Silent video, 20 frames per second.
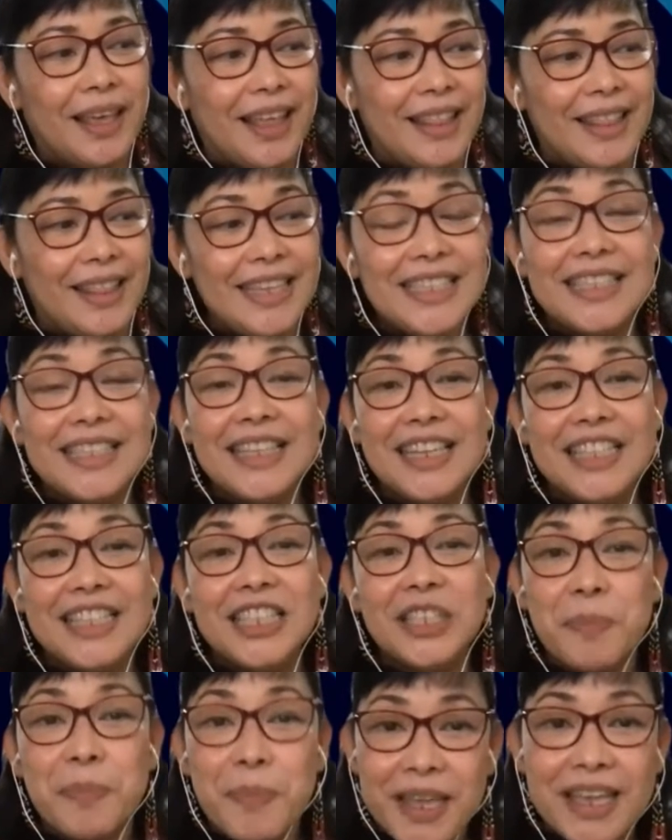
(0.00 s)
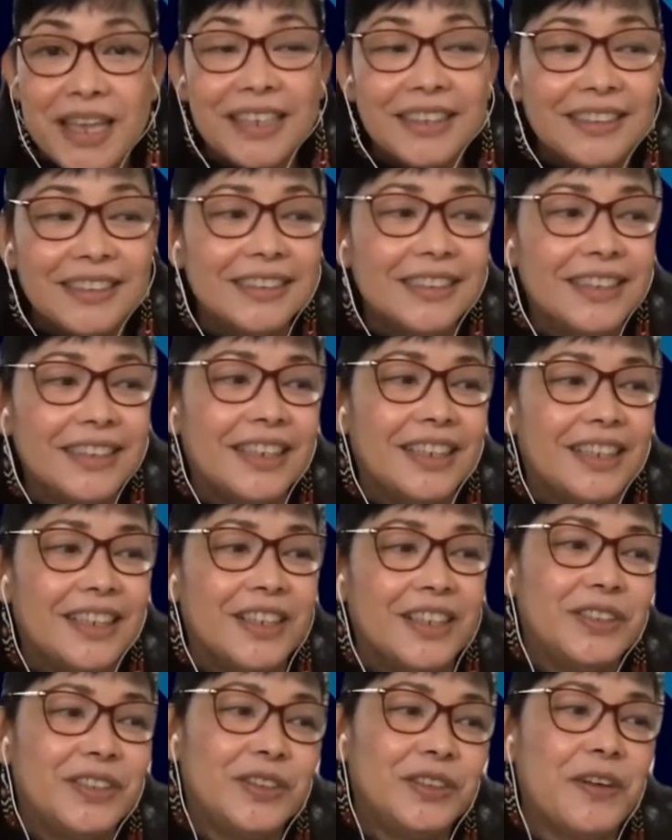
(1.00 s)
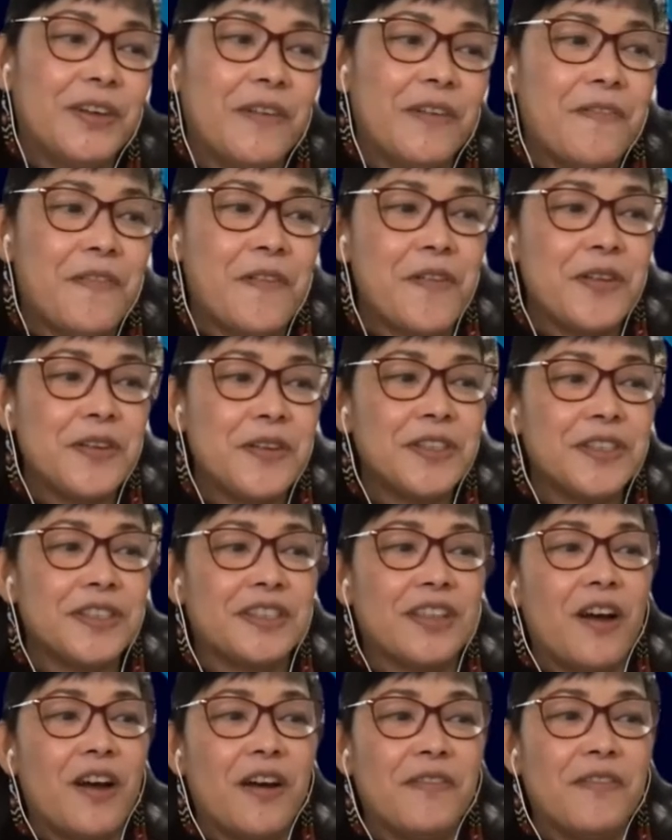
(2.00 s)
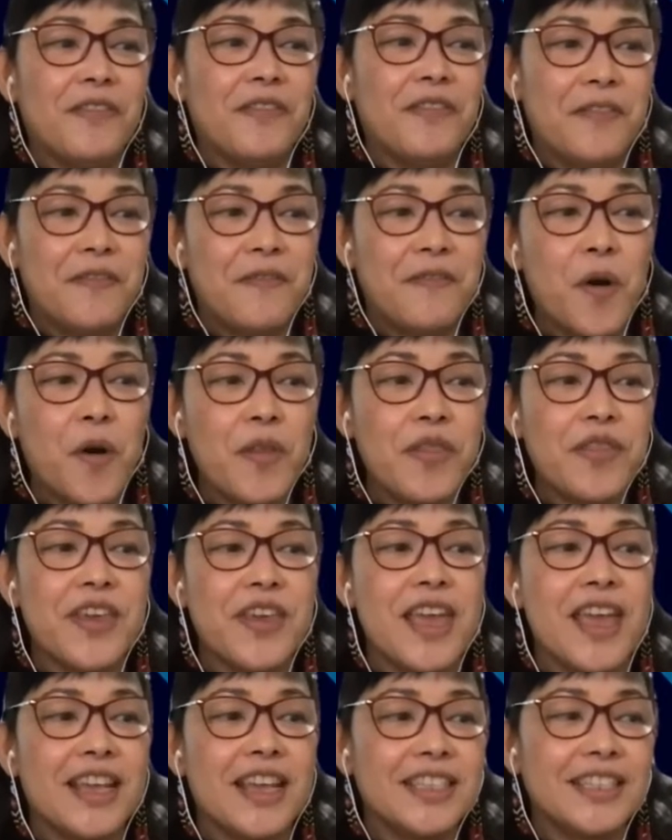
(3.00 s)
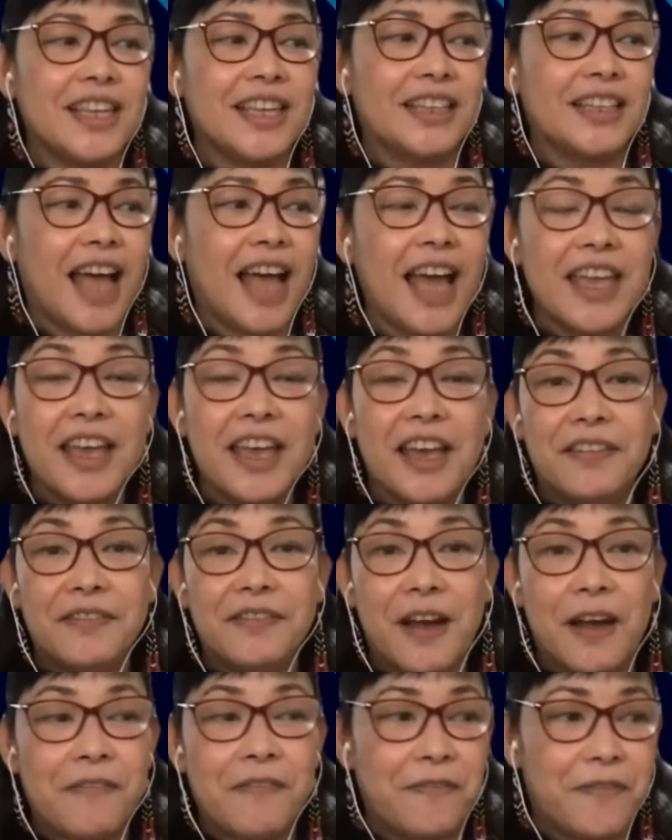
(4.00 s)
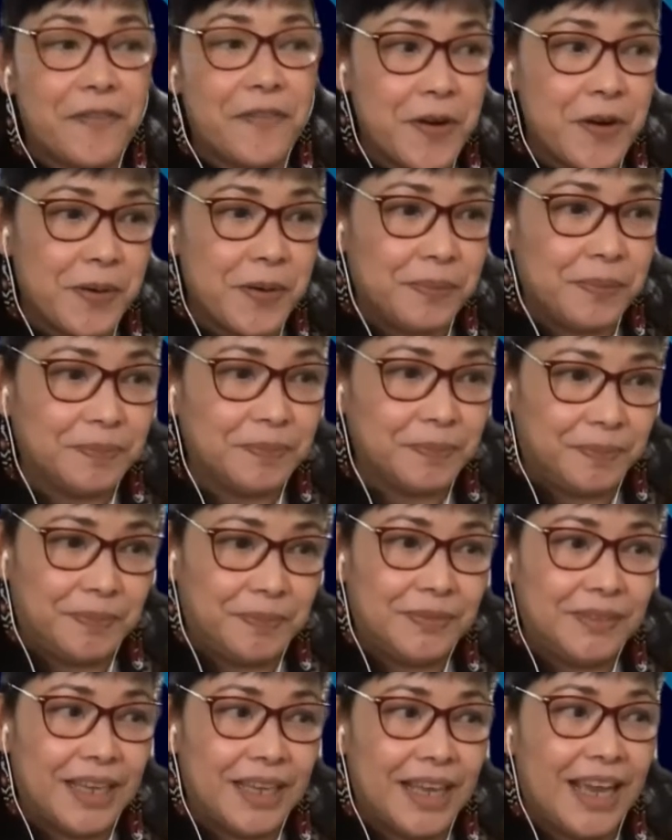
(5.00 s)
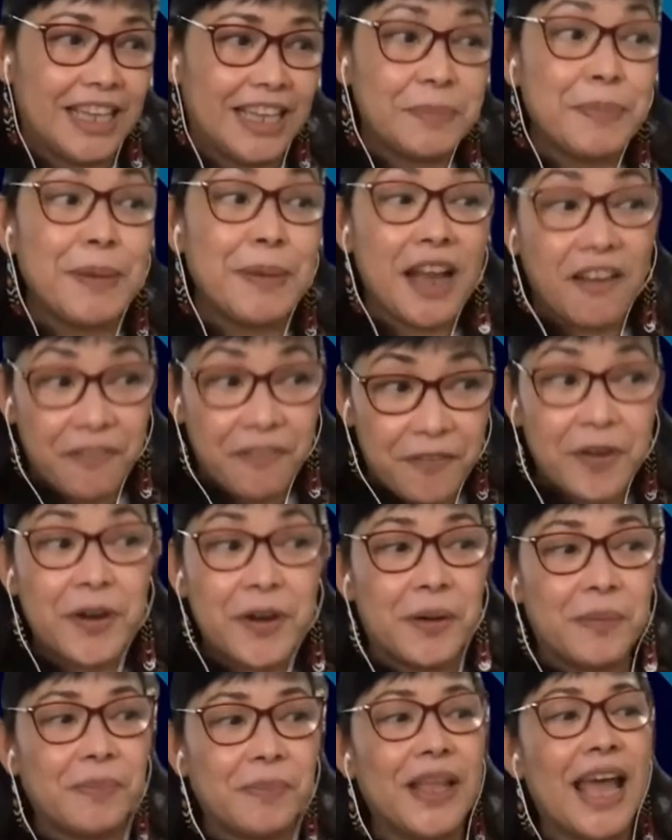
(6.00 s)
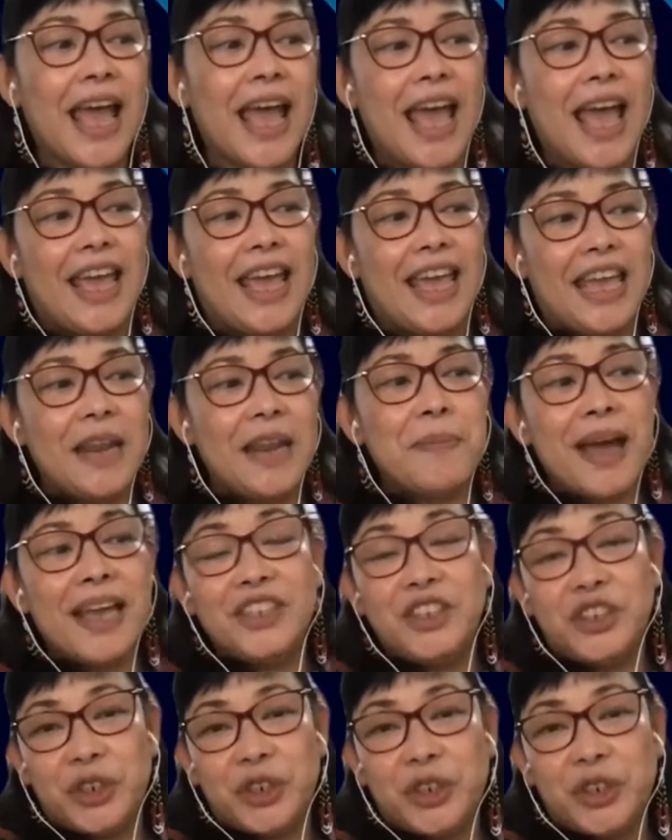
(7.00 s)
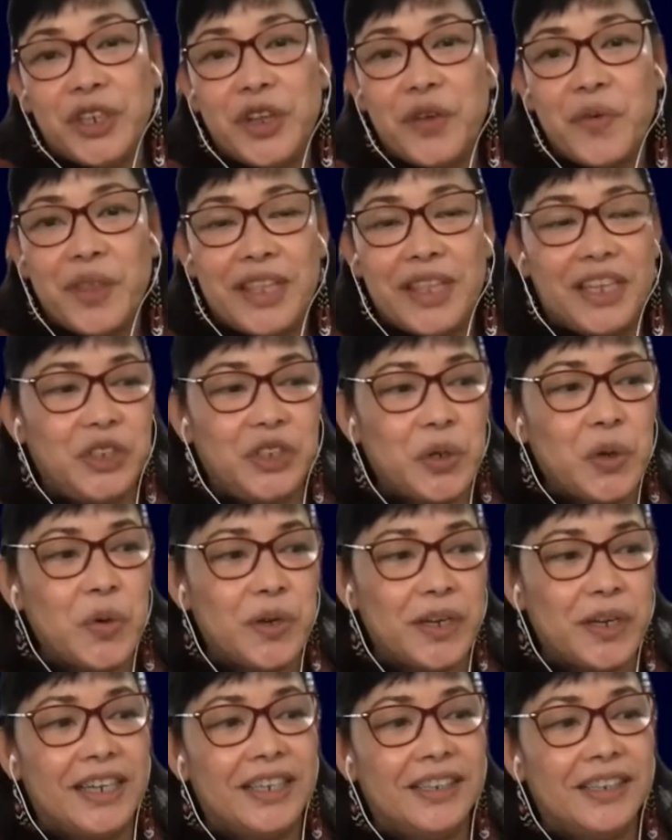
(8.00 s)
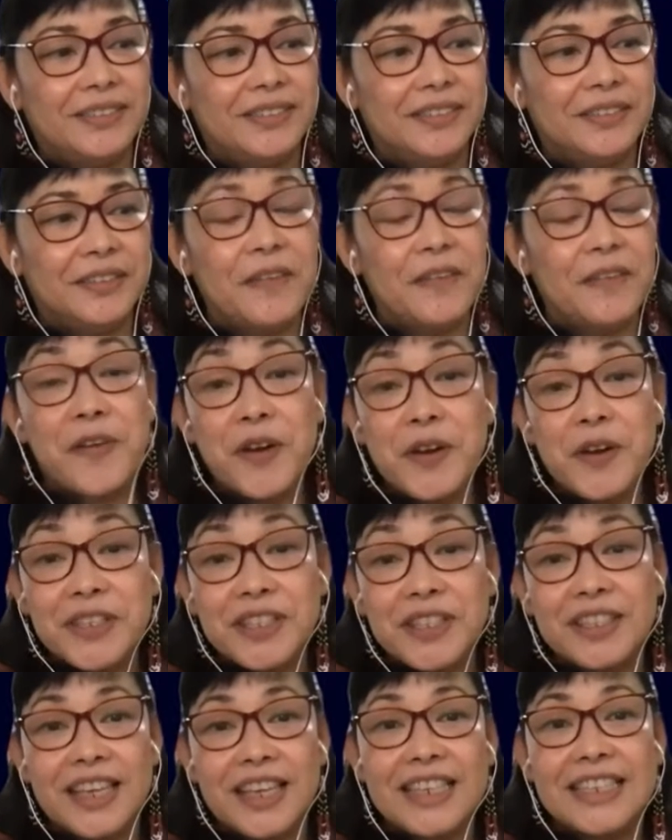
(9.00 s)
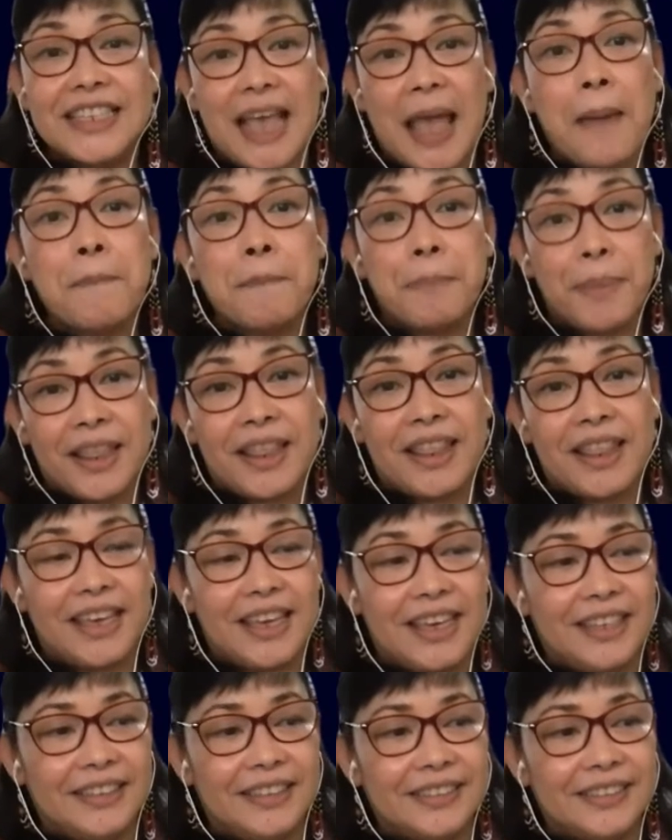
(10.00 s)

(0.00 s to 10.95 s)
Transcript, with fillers: This leads me to the first of the four things that I have affirmed, has been affirmed in my journey with Ashoka. First is empathy.